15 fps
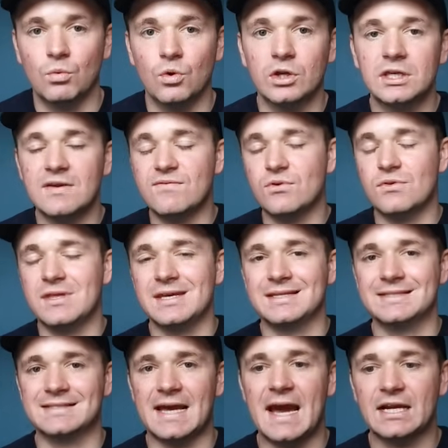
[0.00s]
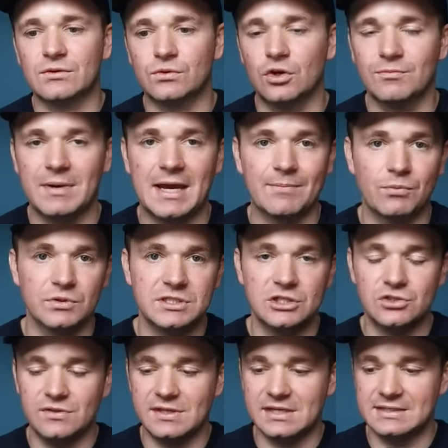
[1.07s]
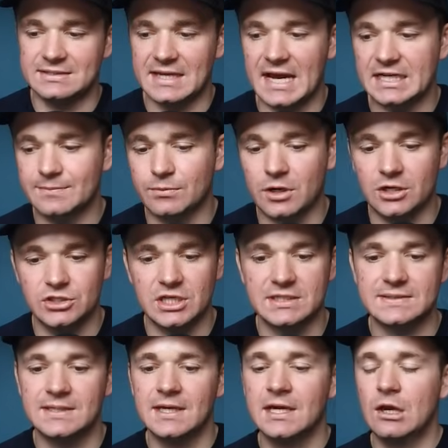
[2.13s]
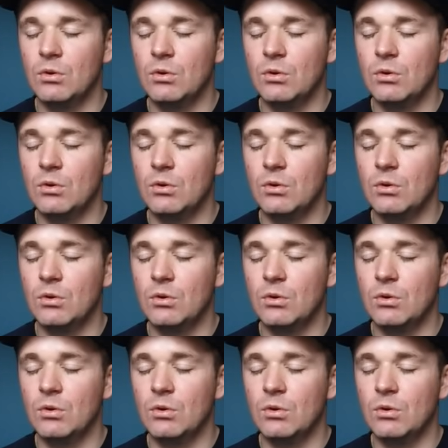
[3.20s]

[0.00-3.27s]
We'll give you the exact roadmap. We'll teach you the exact projects.